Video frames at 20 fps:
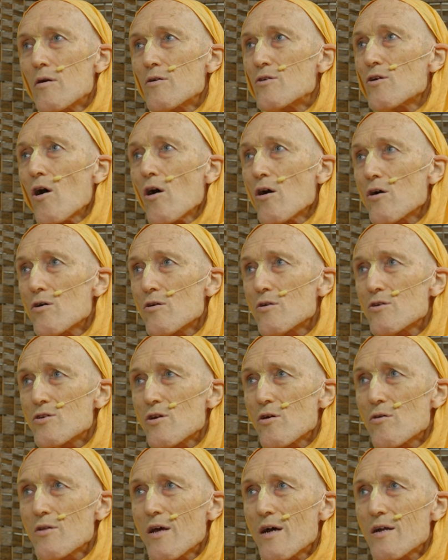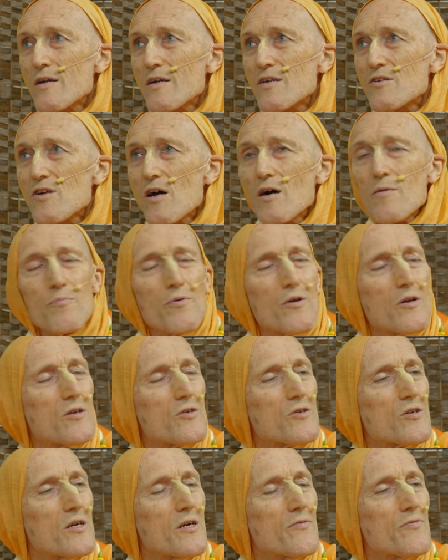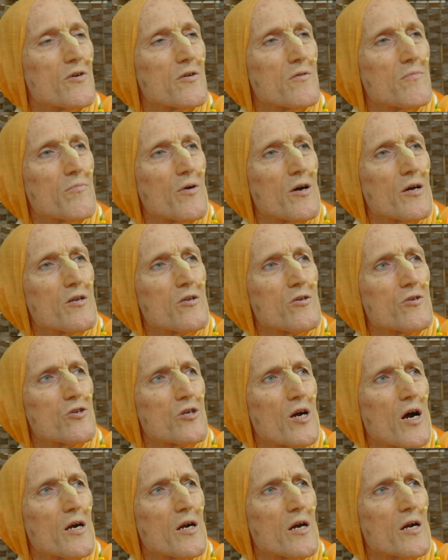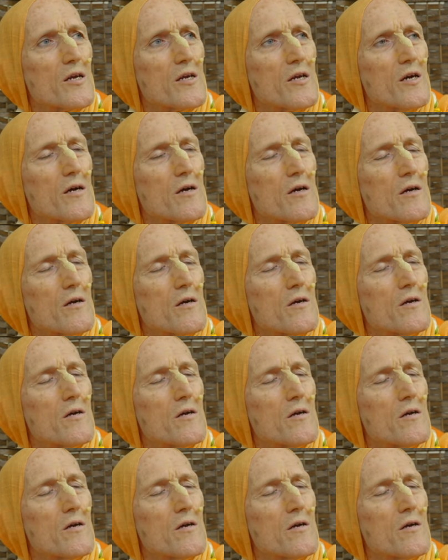dog, also, that example is given by Charnakya